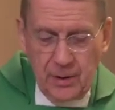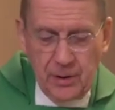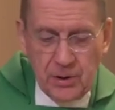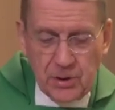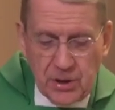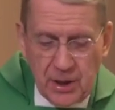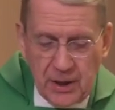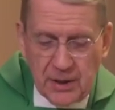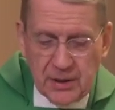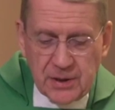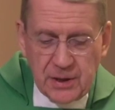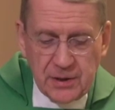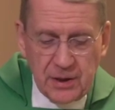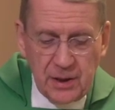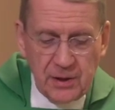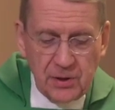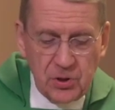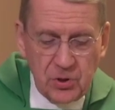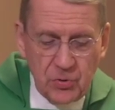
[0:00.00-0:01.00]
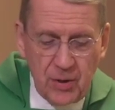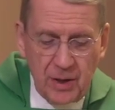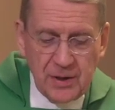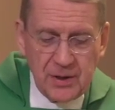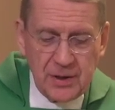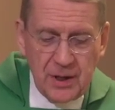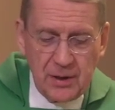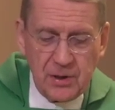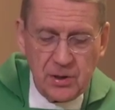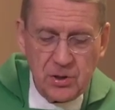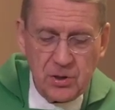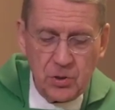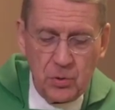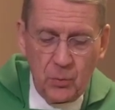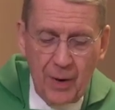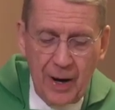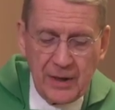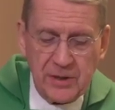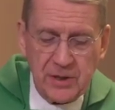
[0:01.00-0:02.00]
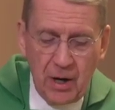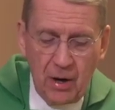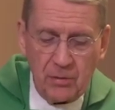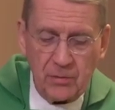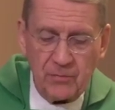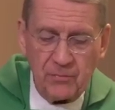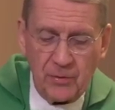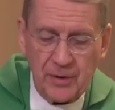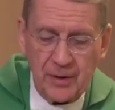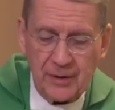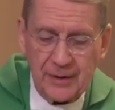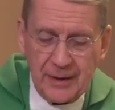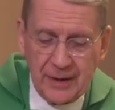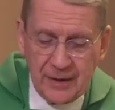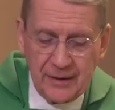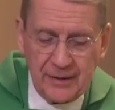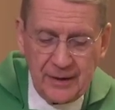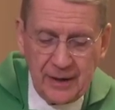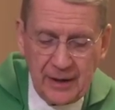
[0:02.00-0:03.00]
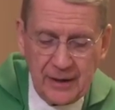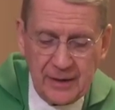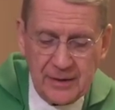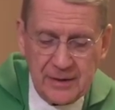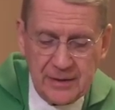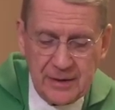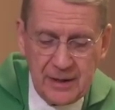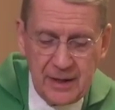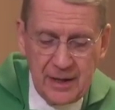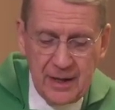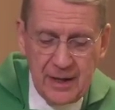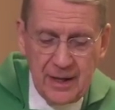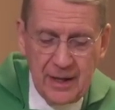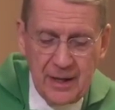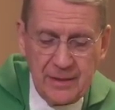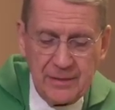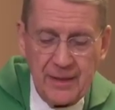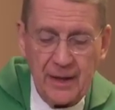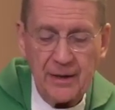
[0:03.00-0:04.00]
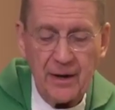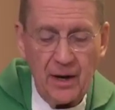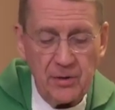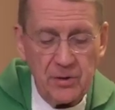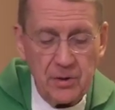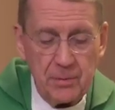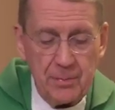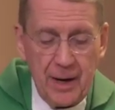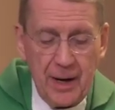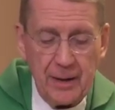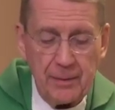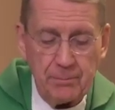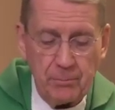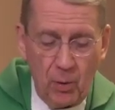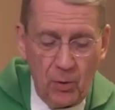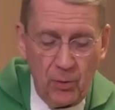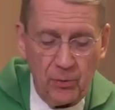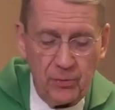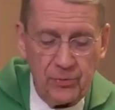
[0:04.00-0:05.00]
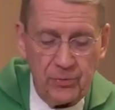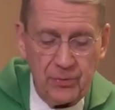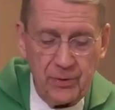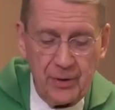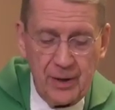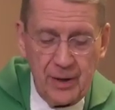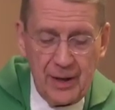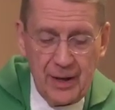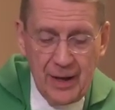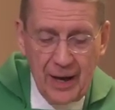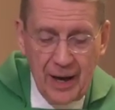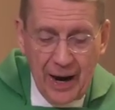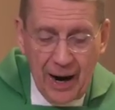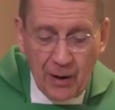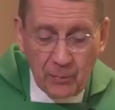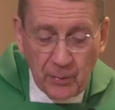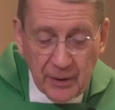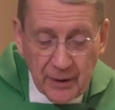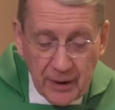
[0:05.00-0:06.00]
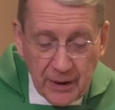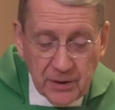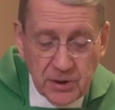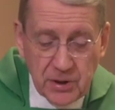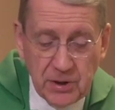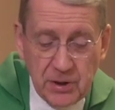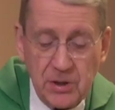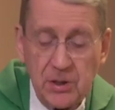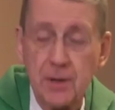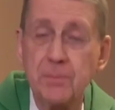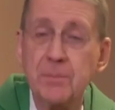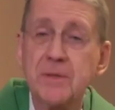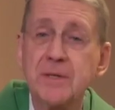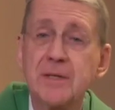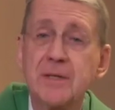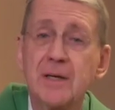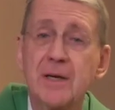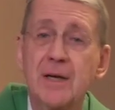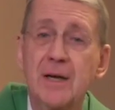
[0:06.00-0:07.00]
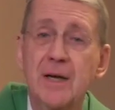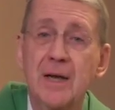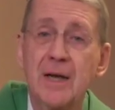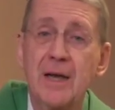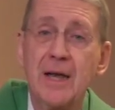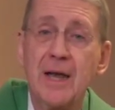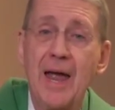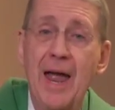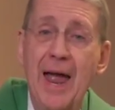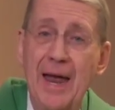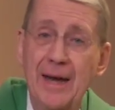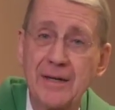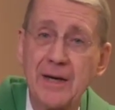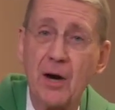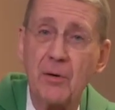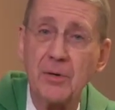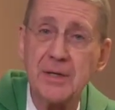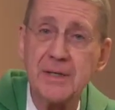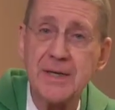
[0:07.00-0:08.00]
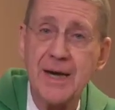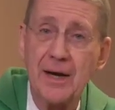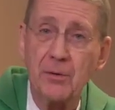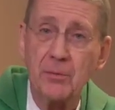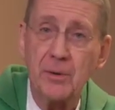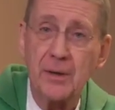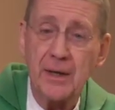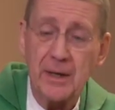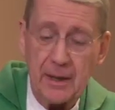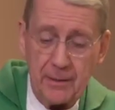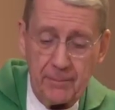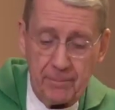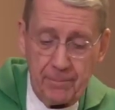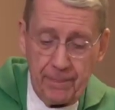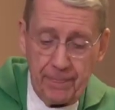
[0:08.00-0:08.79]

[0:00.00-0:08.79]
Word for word: Jesus instructs us to watch out for the little things that undermine both our relationships and our integrity.